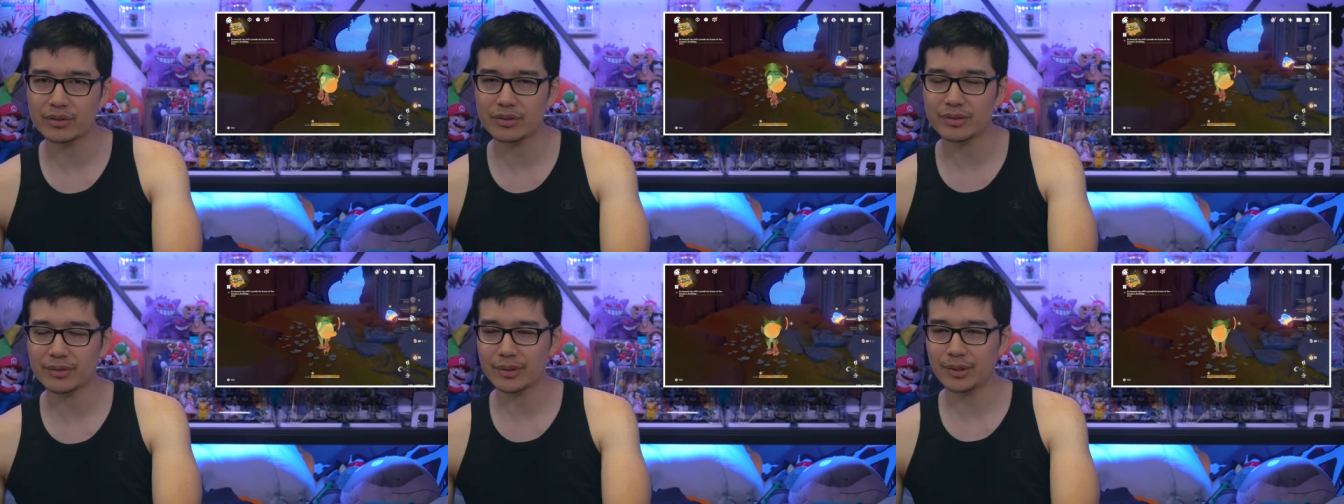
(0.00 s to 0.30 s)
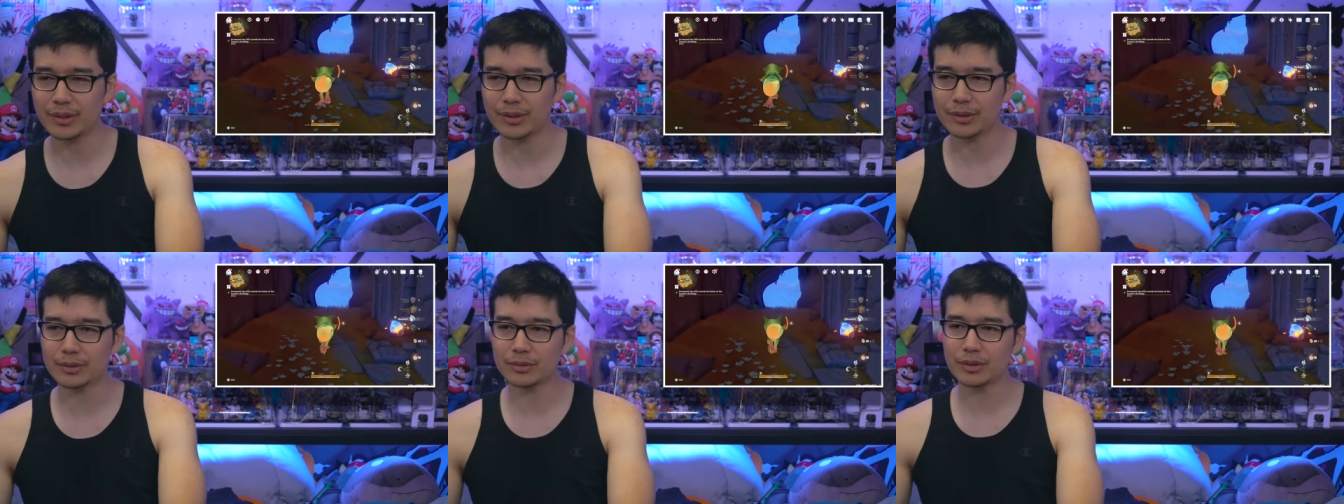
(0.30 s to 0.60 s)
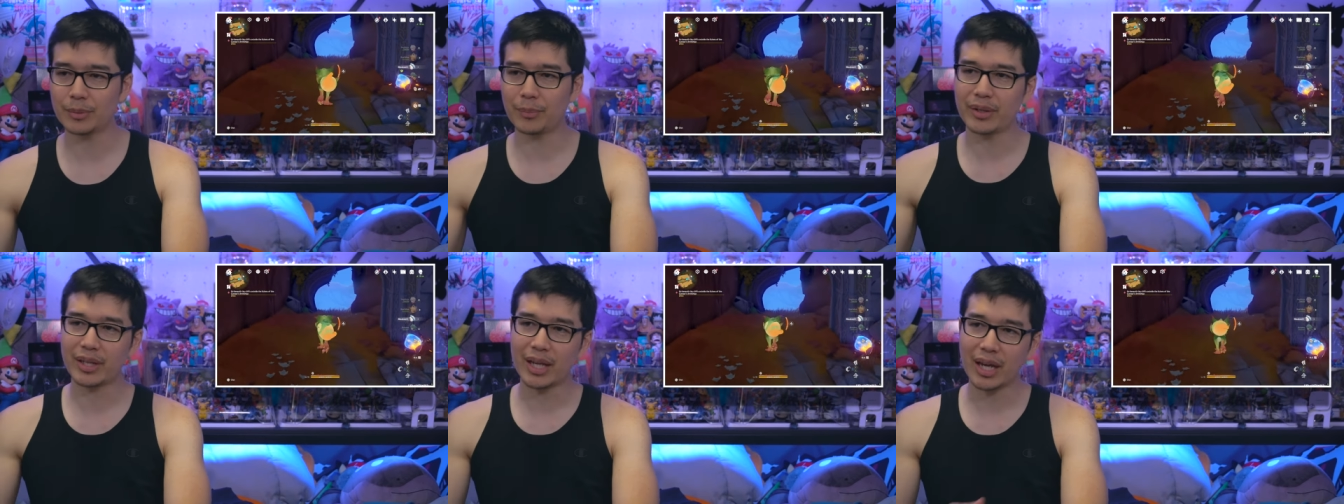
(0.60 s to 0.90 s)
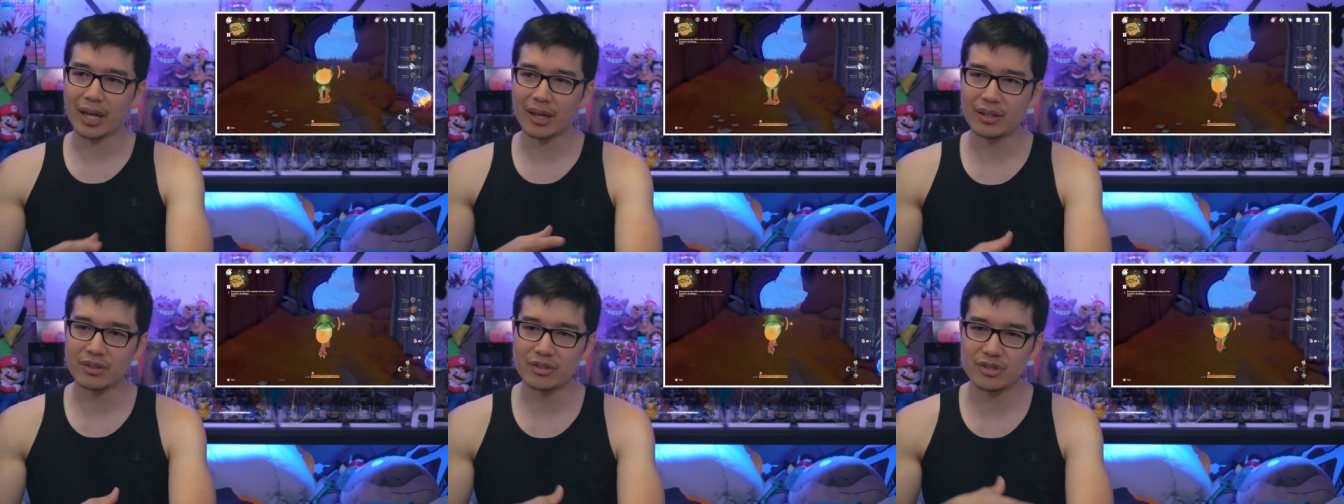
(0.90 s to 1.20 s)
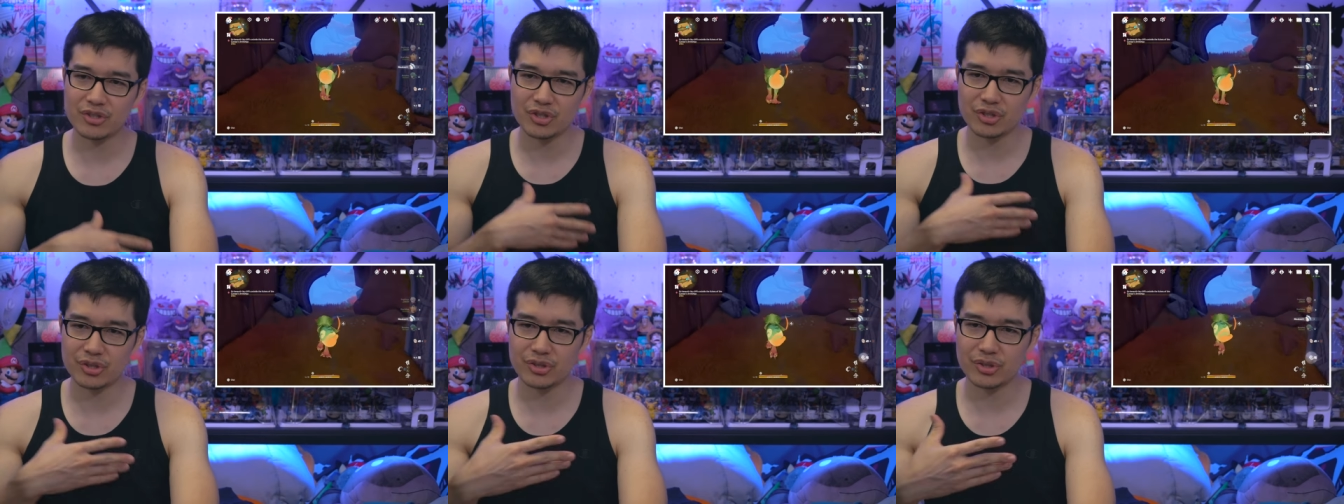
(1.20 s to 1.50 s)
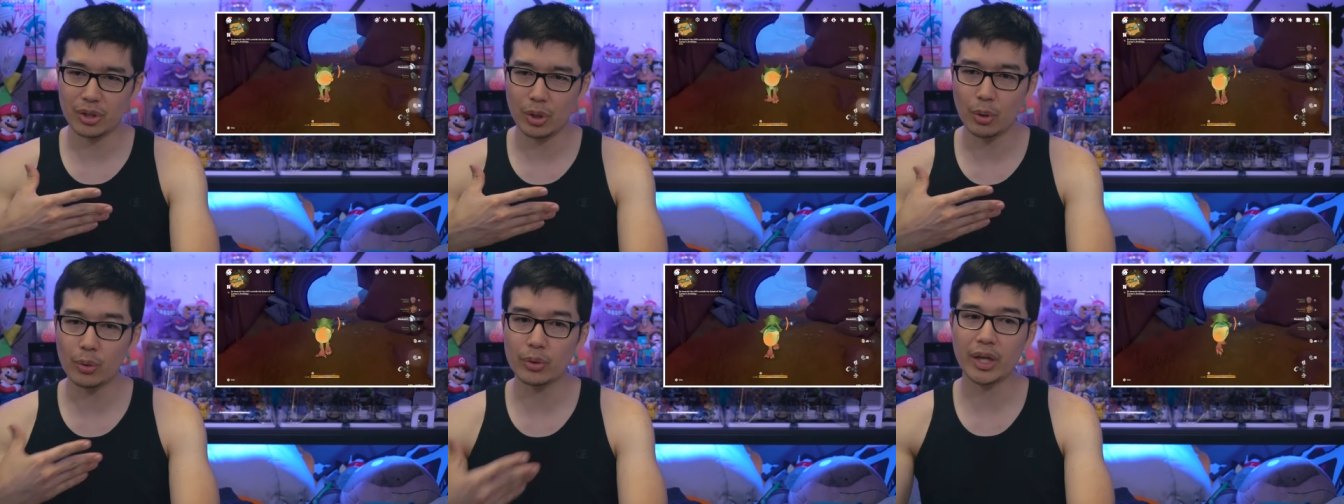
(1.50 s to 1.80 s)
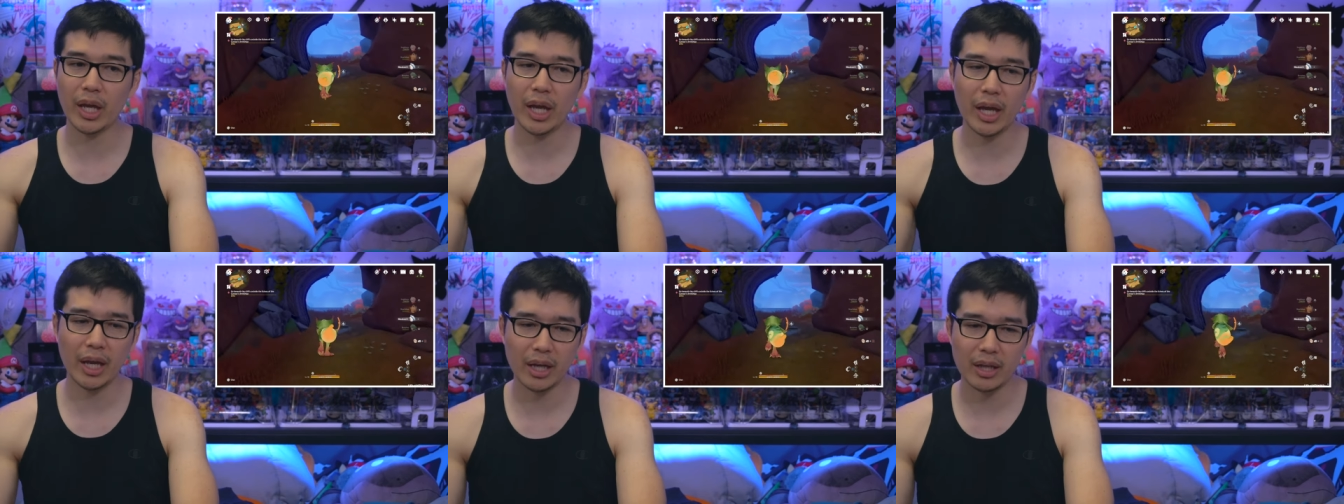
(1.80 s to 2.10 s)
So the mechanics is just
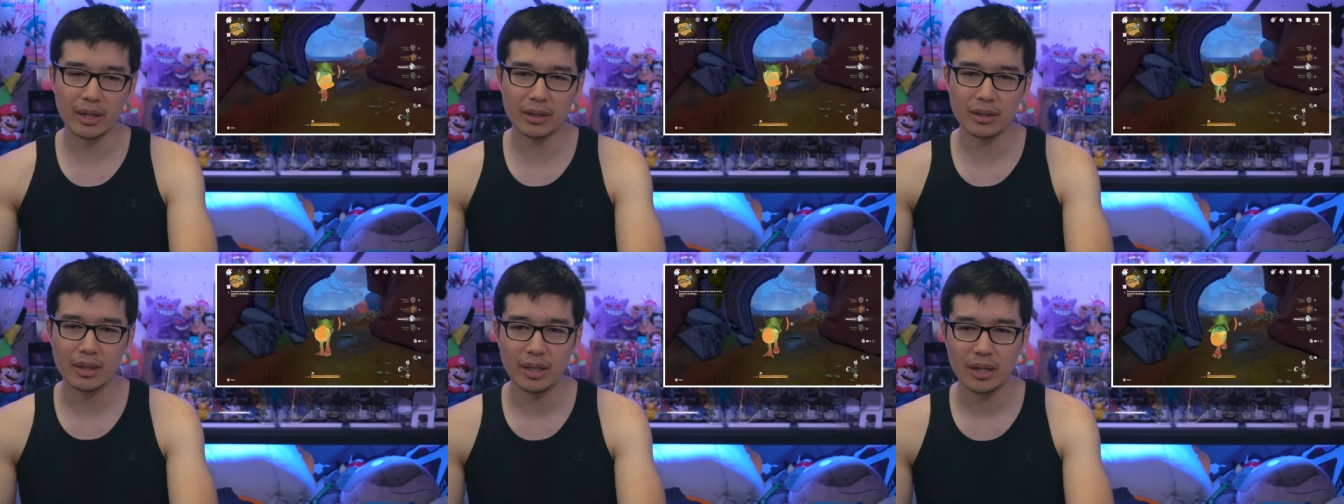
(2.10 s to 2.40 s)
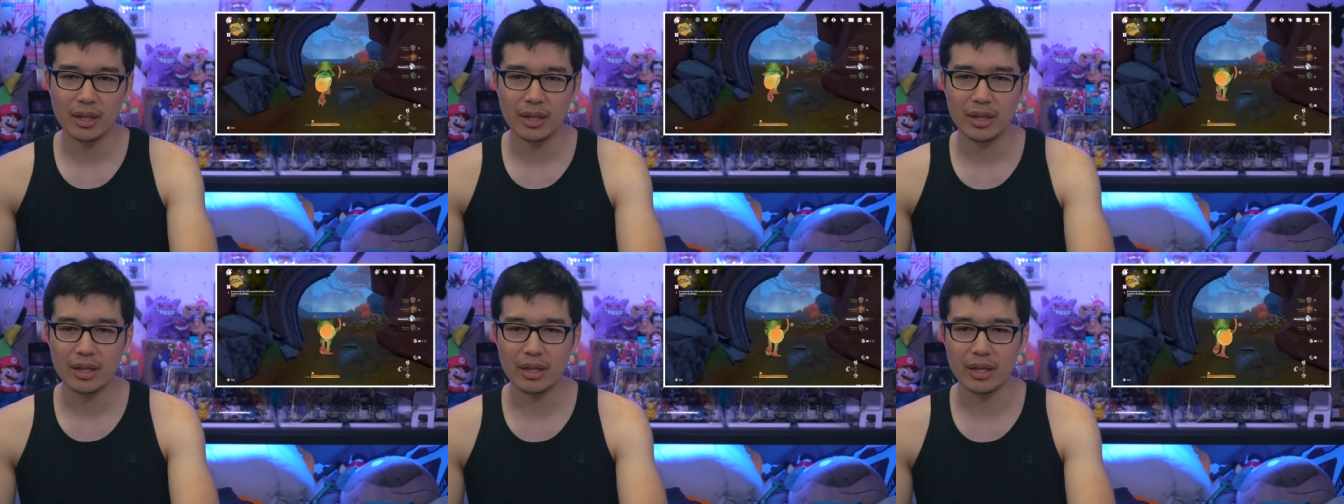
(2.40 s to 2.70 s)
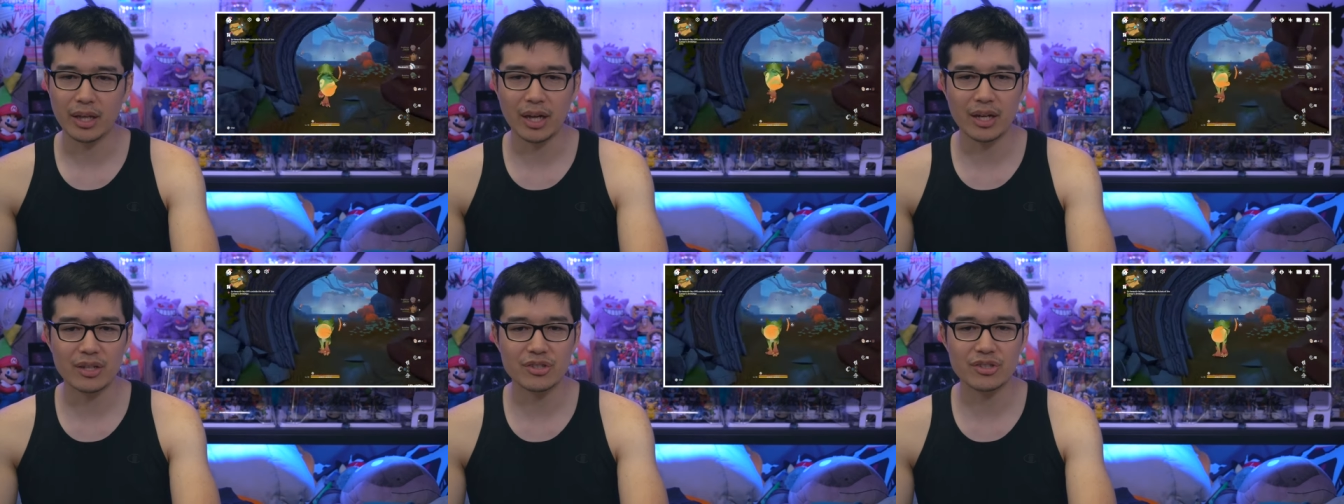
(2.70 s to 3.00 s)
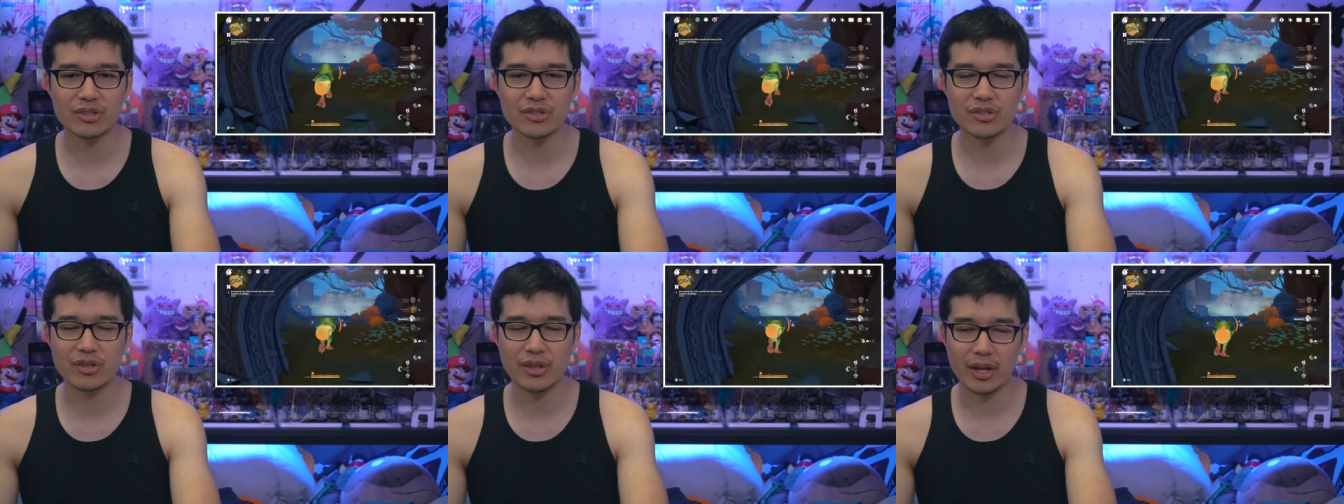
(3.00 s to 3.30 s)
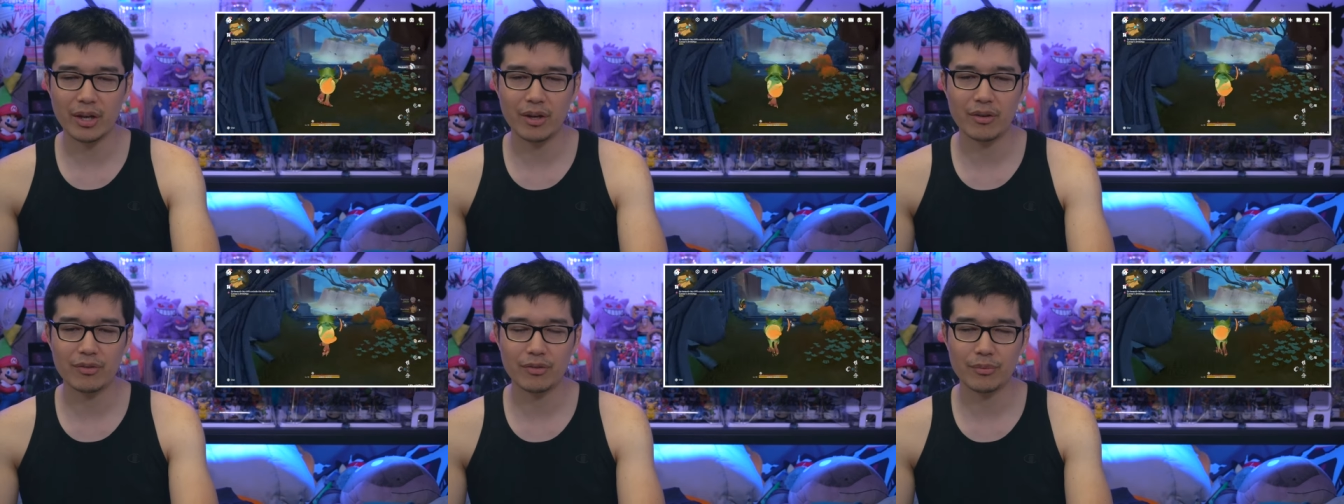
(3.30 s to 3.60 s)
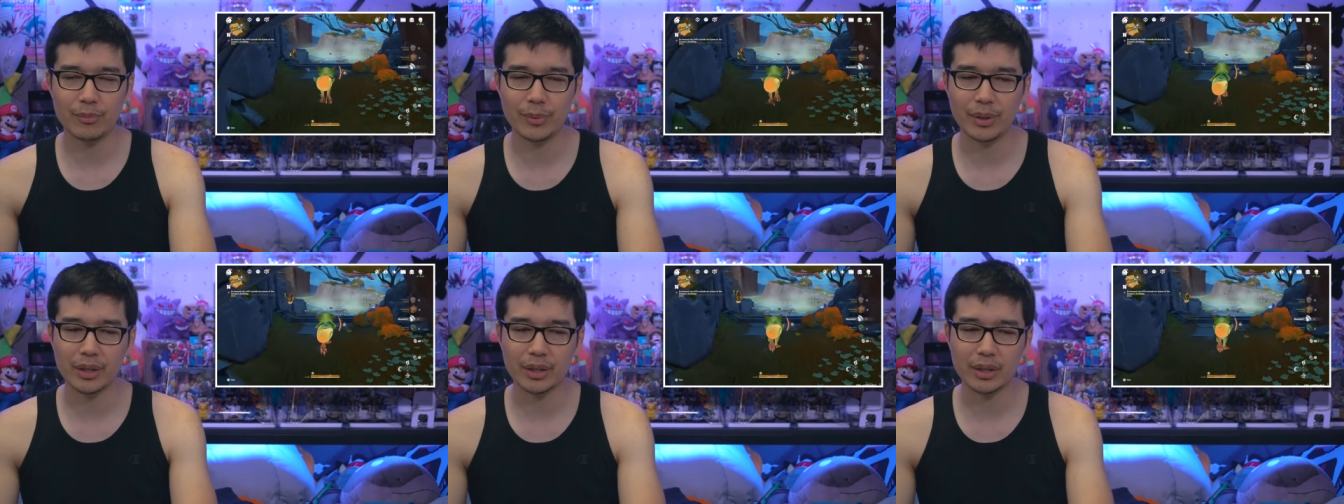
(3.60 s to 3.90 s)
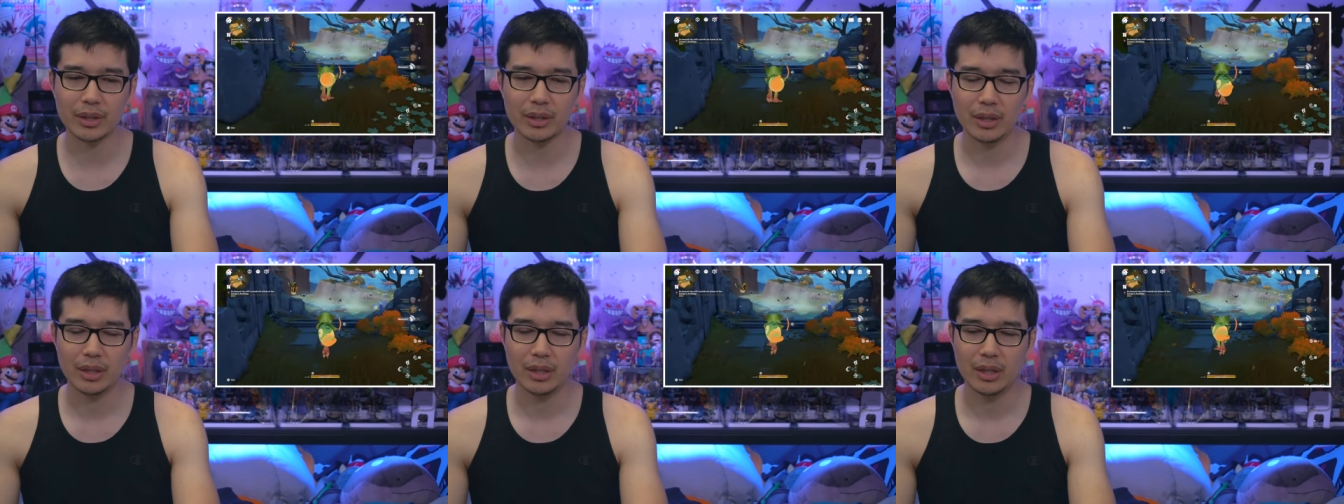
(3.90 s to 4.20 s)
okay. It kind of just there for
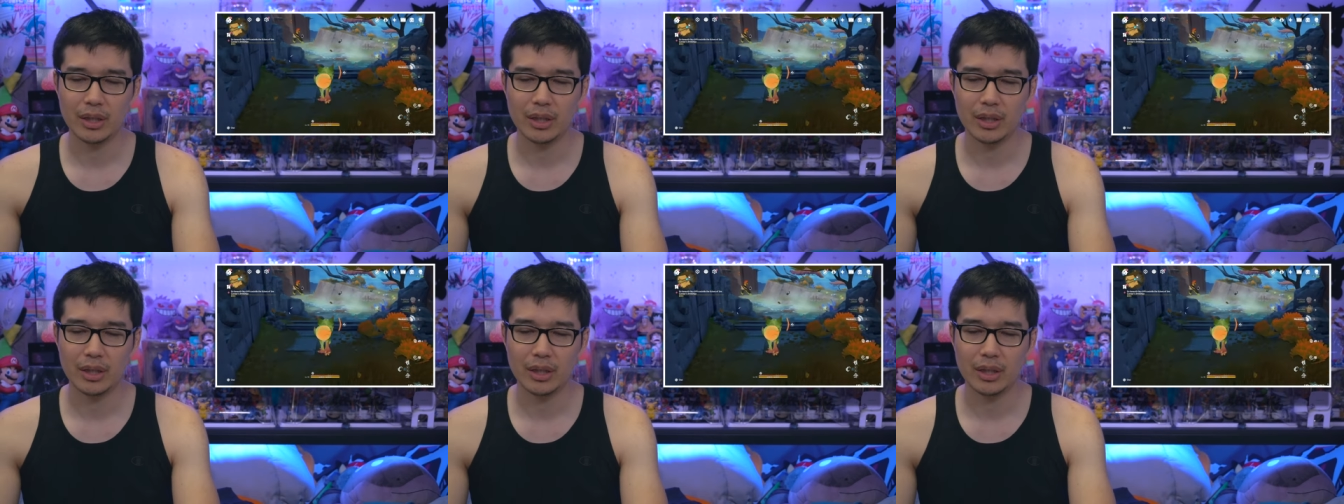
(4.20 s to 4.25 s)
me,